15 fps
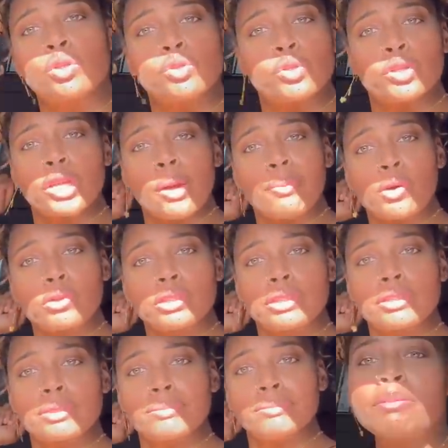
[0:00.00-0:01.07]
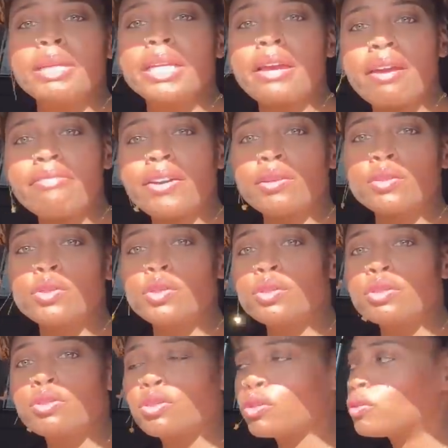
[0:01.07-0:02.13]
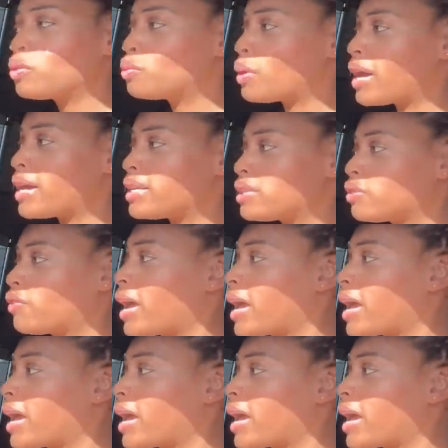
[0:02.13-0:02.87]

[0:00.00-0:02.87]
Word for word: two cup holders. Something I found cool too was